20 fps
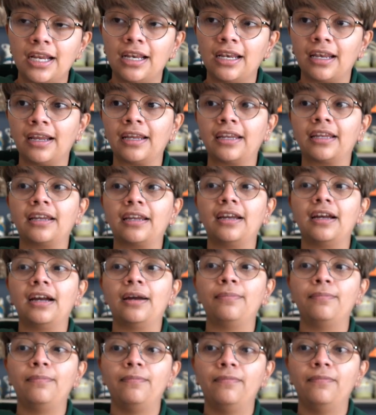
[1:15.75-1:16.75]
Like,
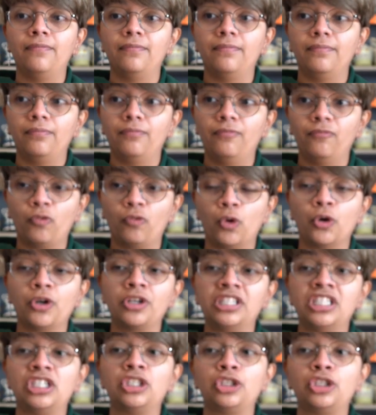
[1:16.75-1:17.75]
I've
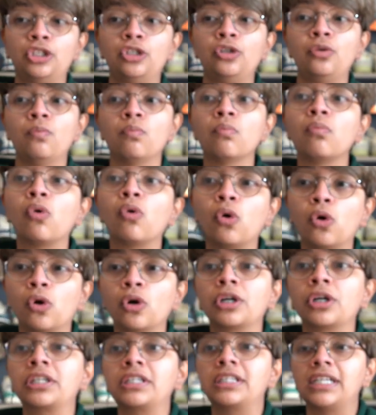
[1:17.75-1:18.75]
worn this shoe
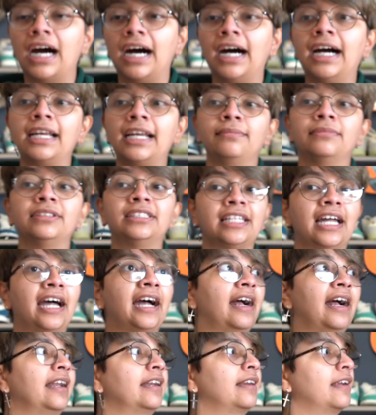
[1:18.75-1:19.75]
more times
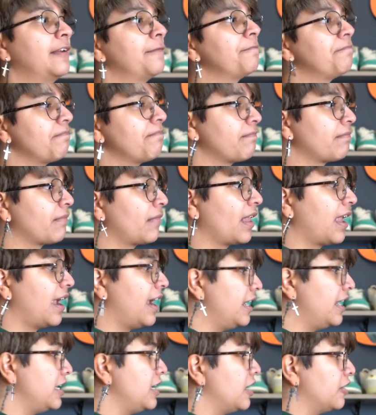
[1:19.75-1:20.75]
than
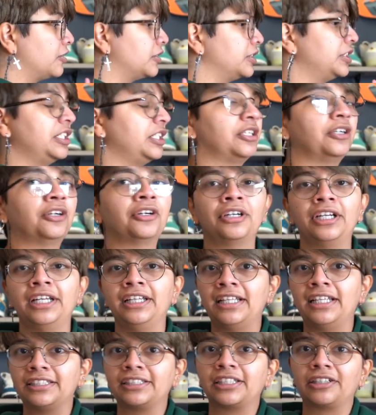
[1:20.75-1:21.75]
any other sneaker in
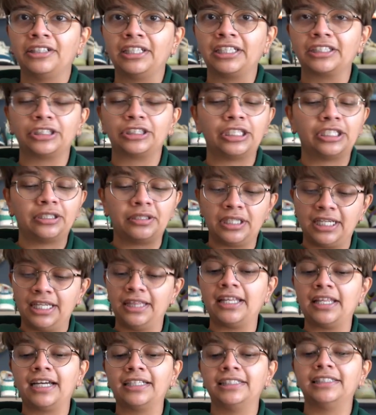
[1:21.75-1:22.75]
this collection,
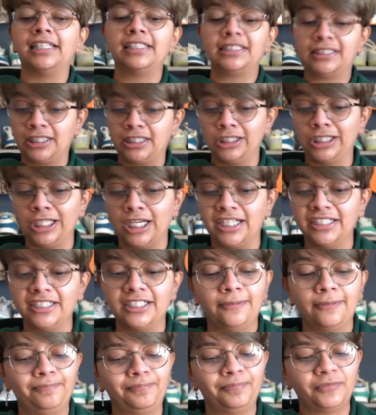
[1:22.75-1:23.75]
and that says a lot.
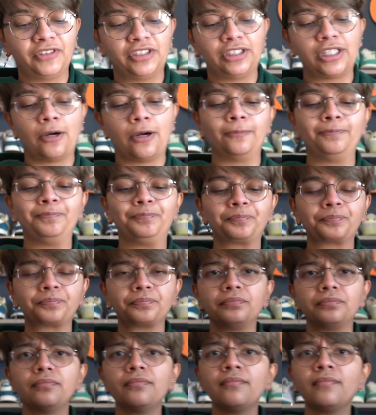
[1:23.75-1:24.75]
So
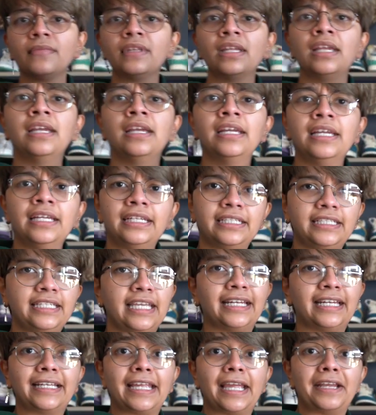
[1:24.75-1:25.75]

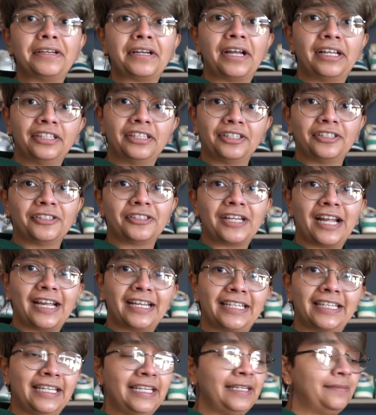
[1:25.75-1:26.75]
yet again, another
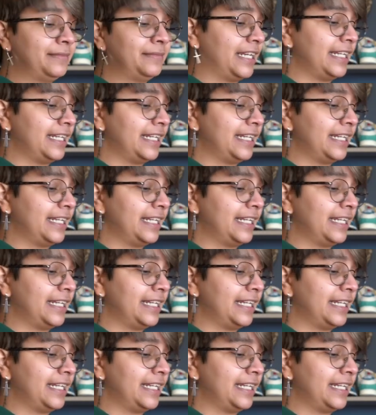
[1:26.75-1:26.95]
Nike.